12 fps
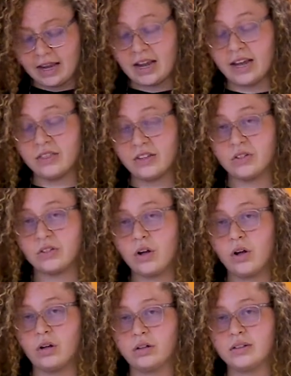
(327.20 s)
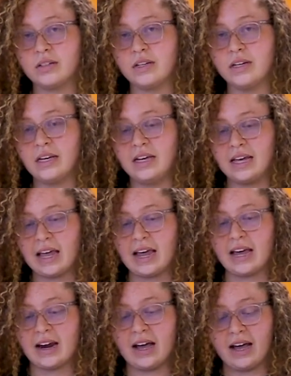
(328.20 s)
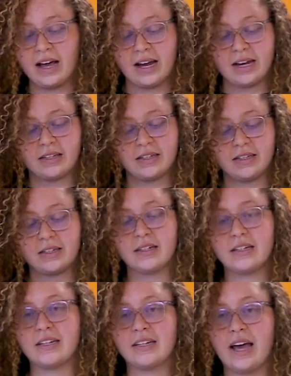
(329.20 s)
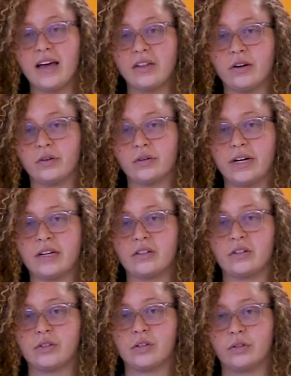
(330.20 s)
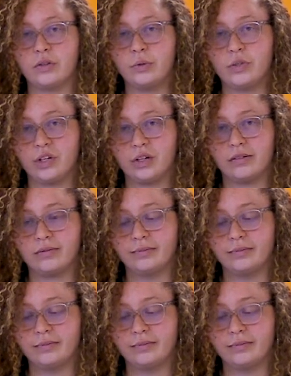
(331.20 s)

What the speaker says: and the salt and ice together creates a solution.